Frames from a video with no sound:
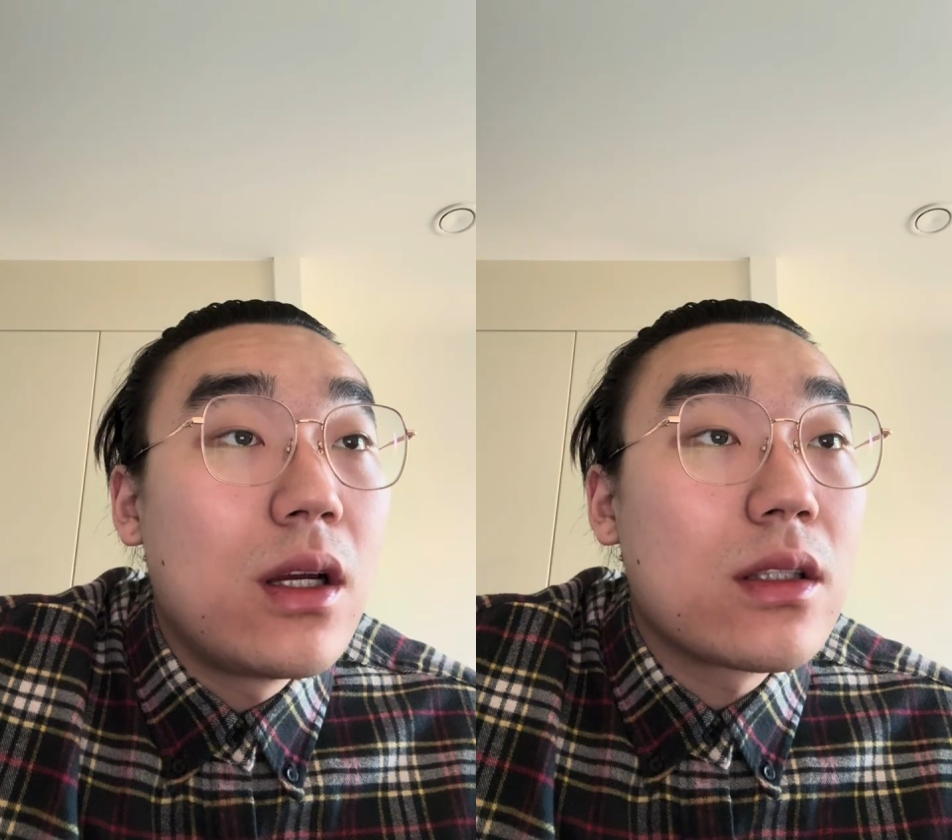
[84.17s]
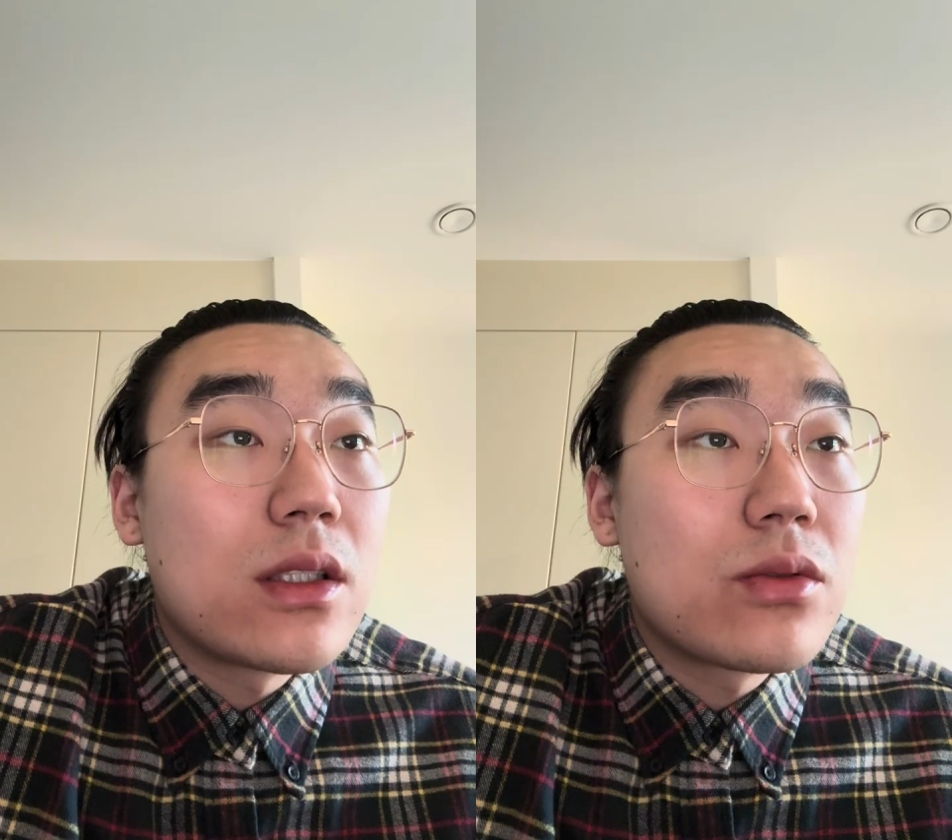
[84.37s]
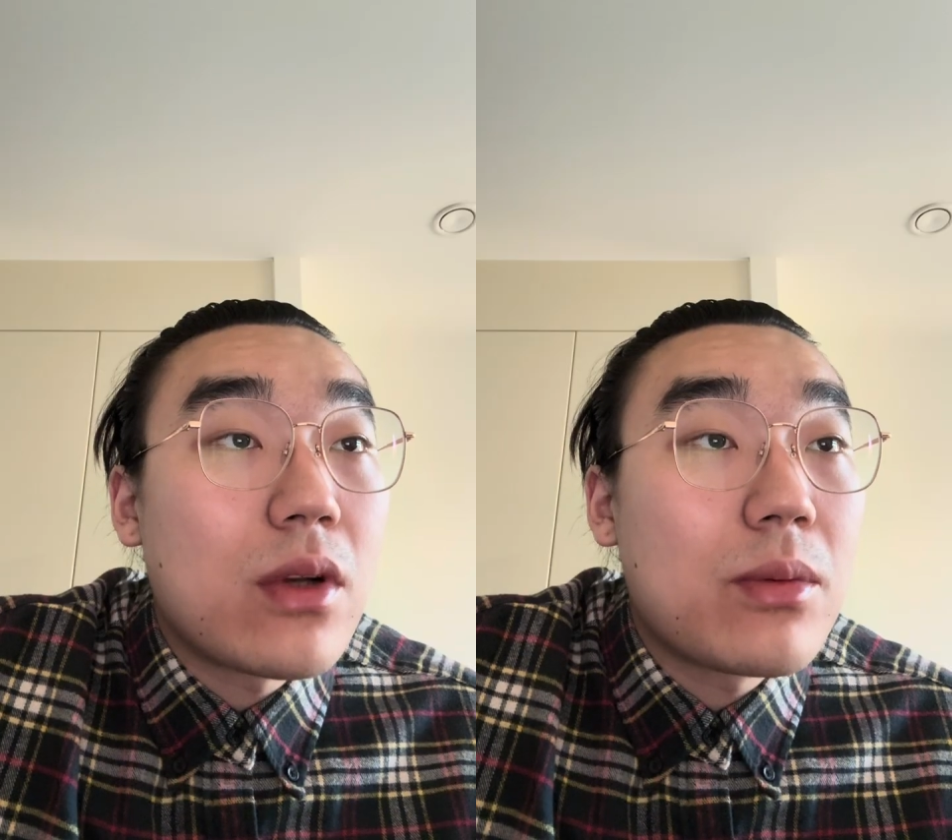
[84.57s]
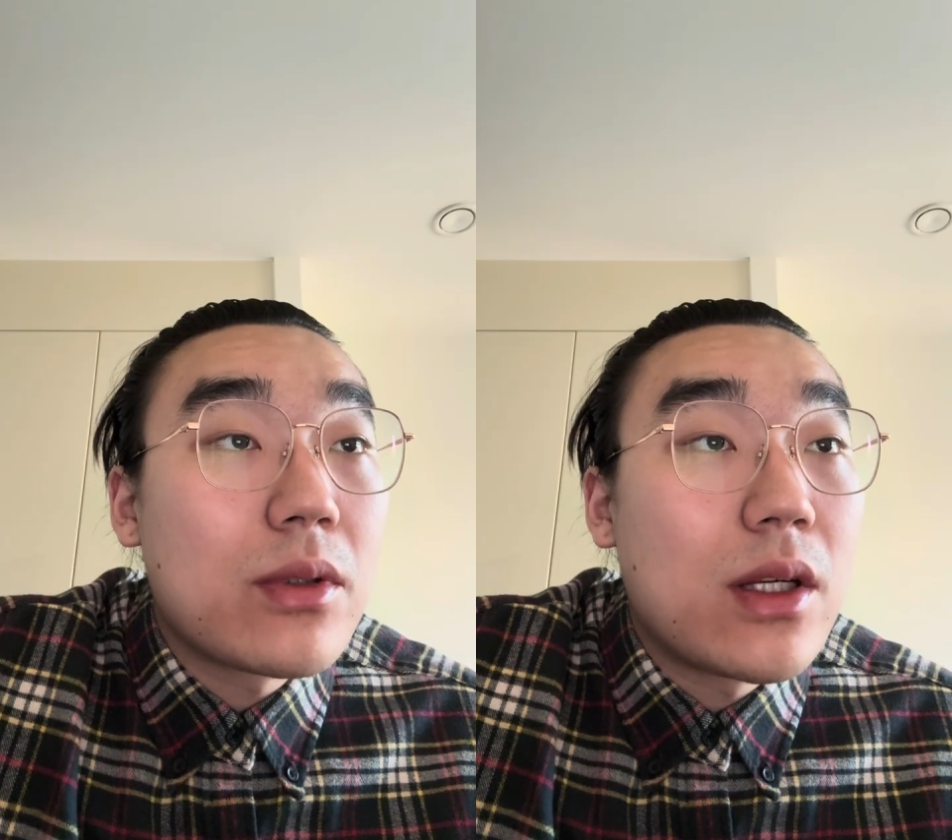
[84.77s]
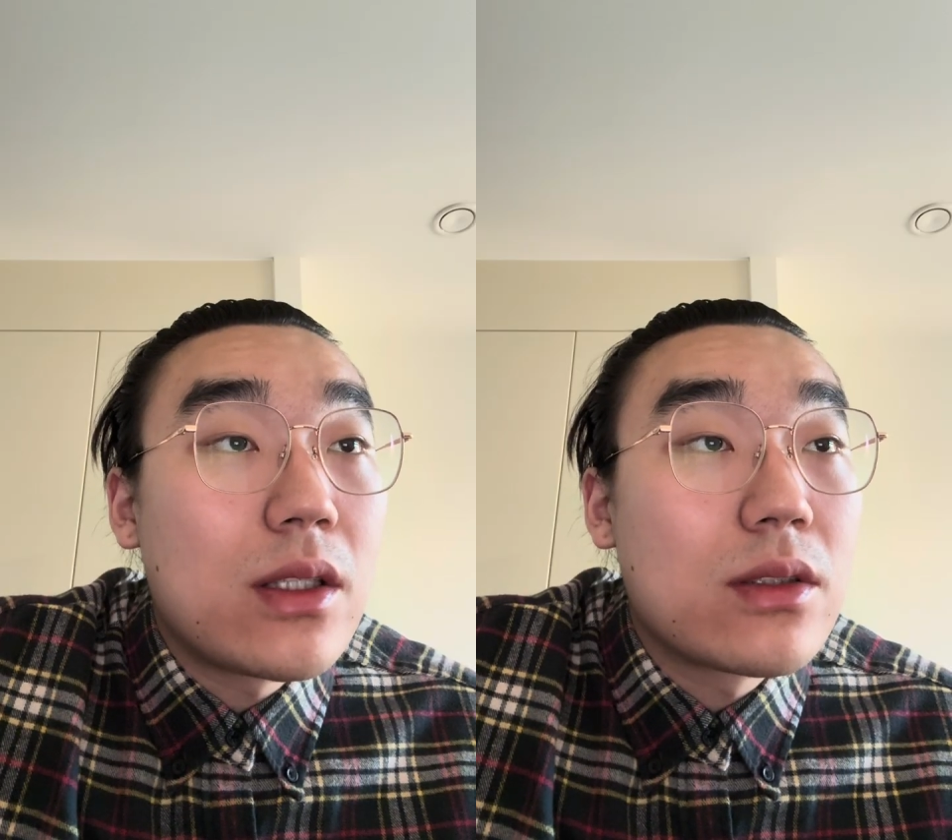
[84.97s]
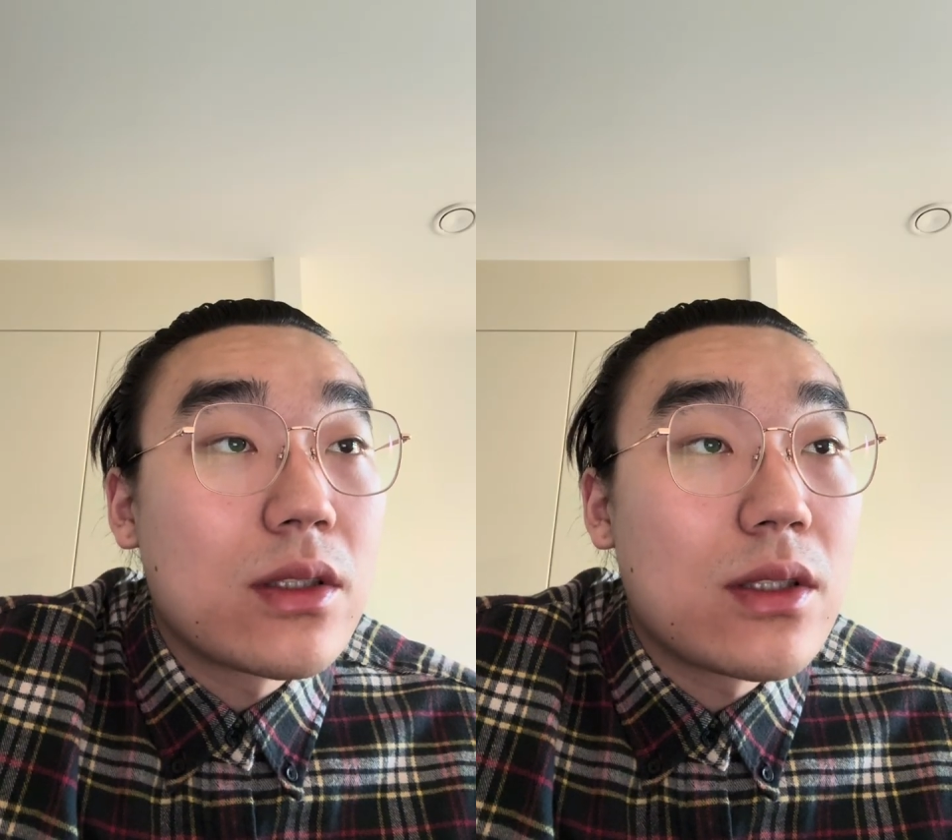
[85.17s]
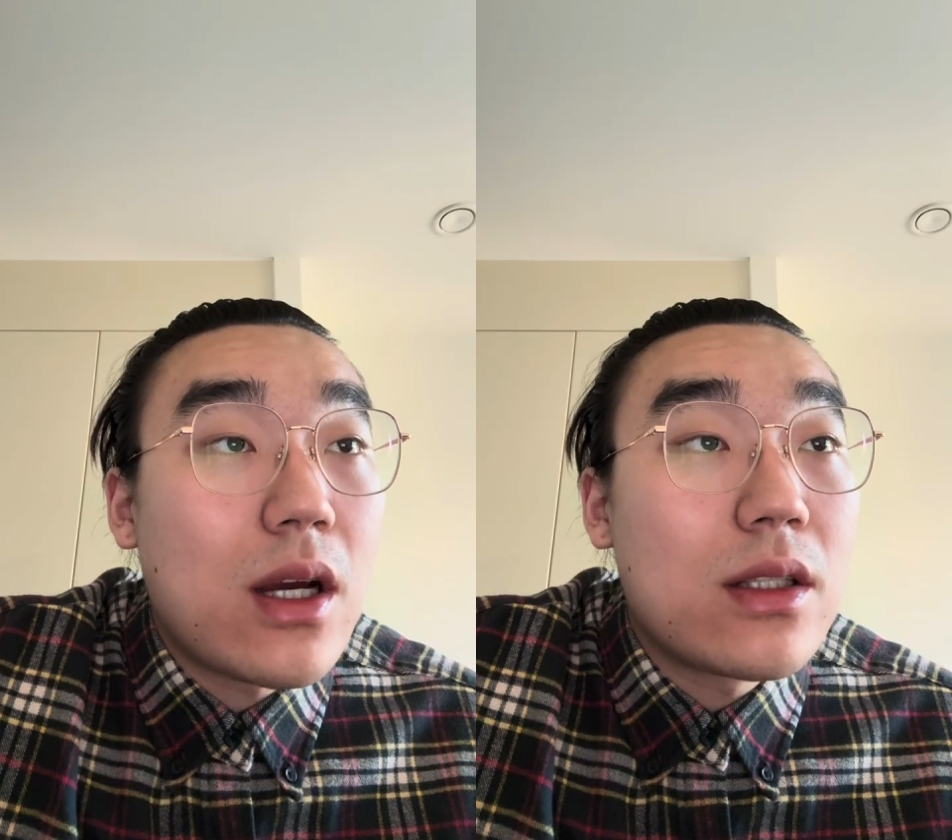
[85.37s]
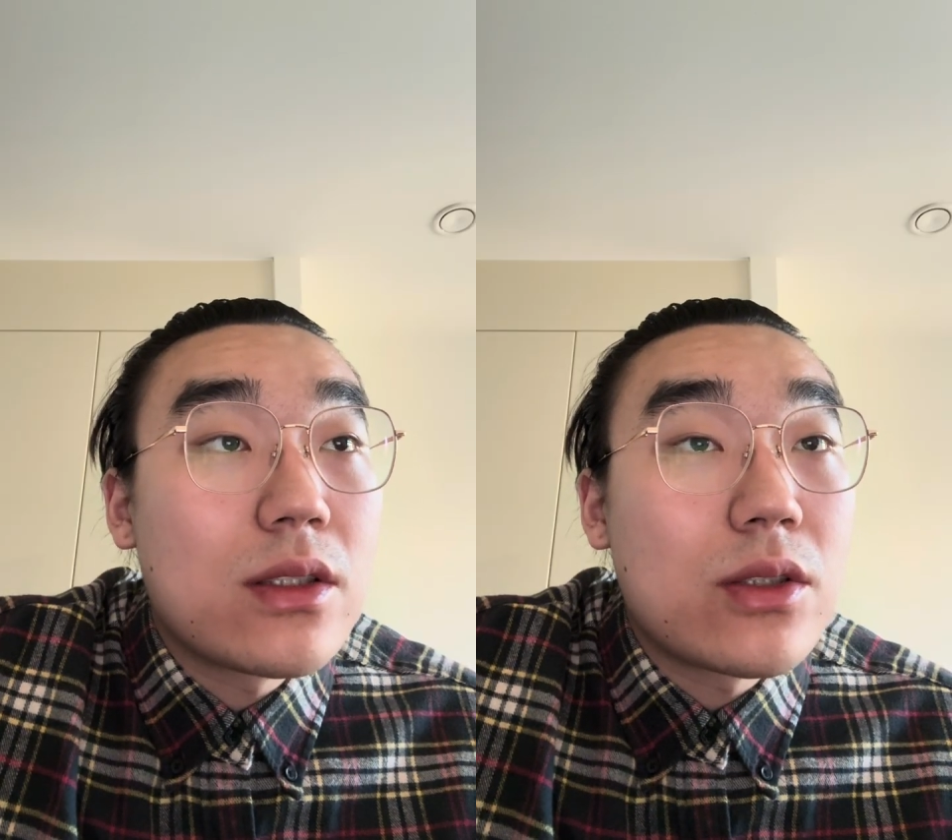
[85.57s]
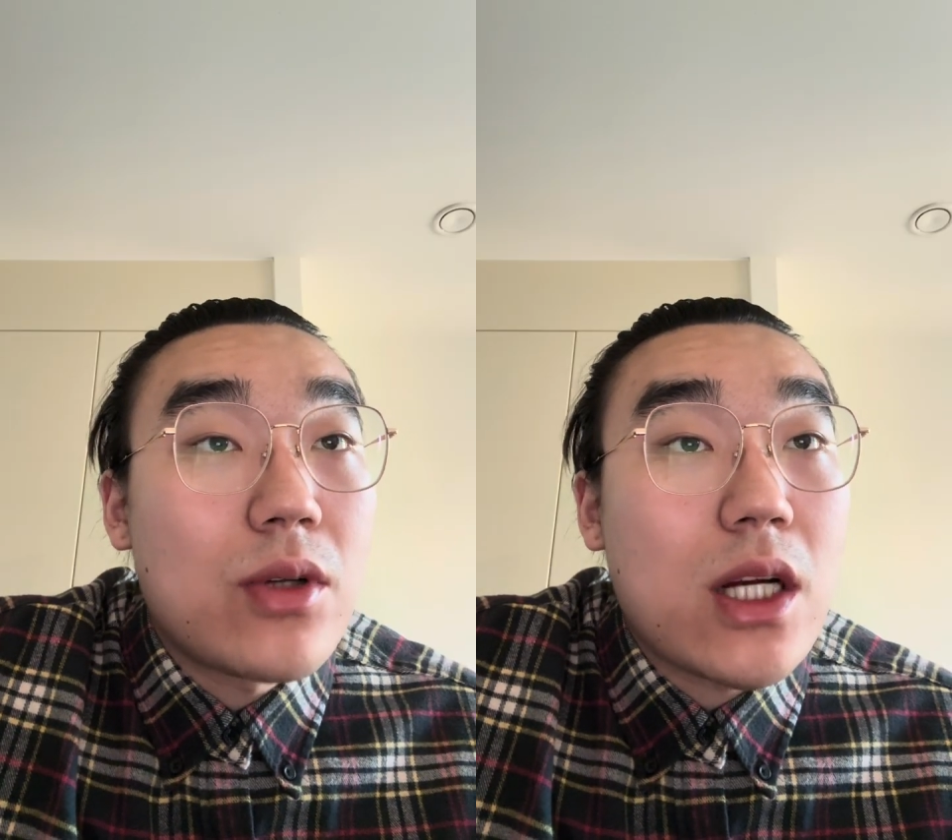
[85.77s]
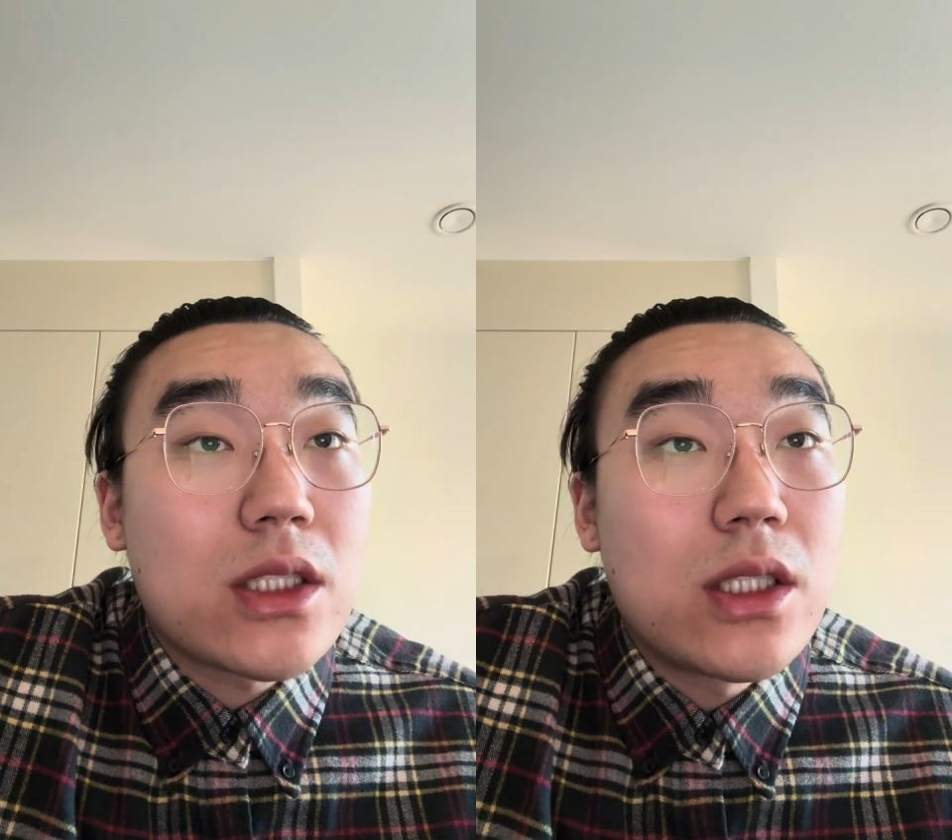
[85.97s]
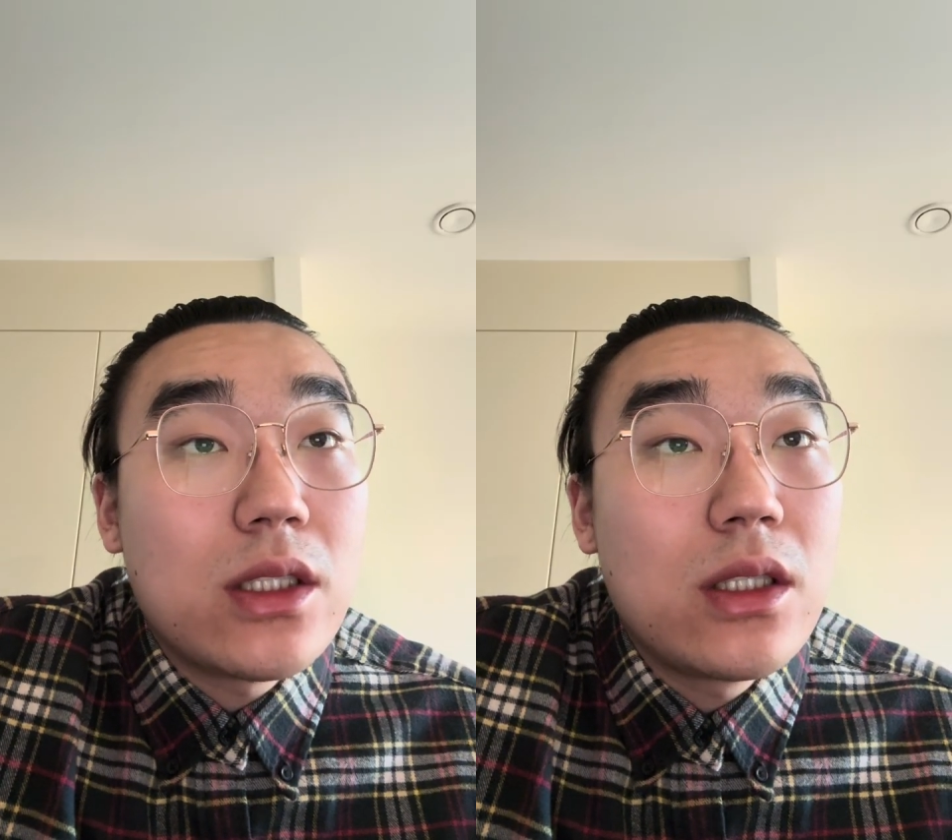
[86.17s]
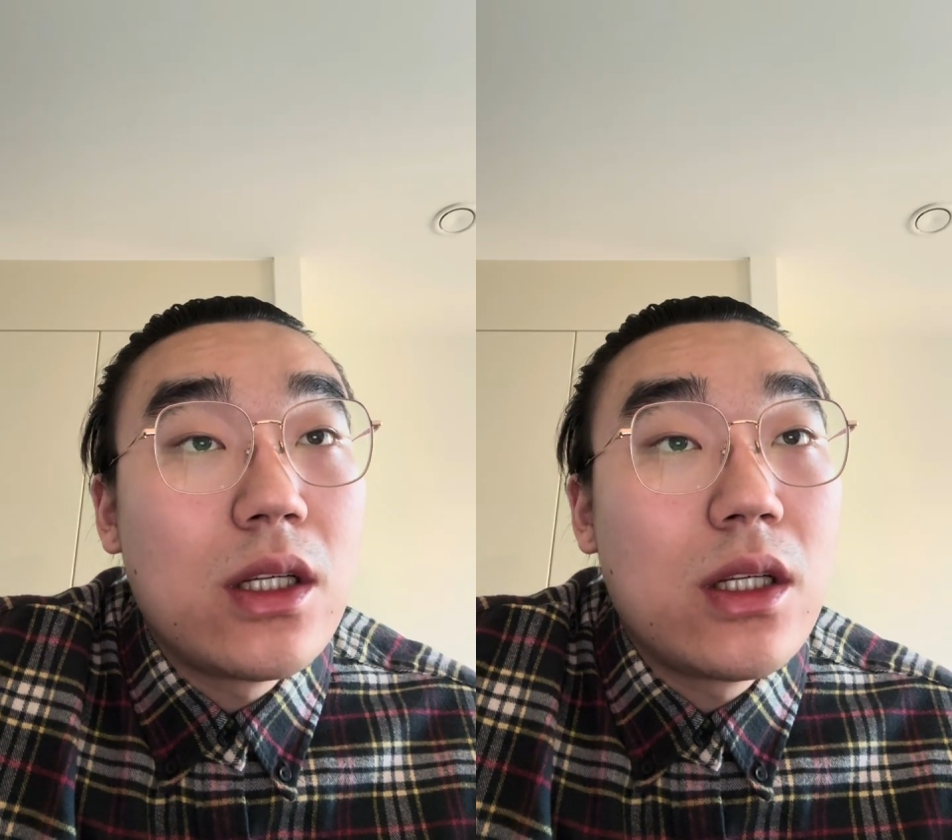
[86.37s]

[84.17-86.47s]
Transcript: disrupted society structure,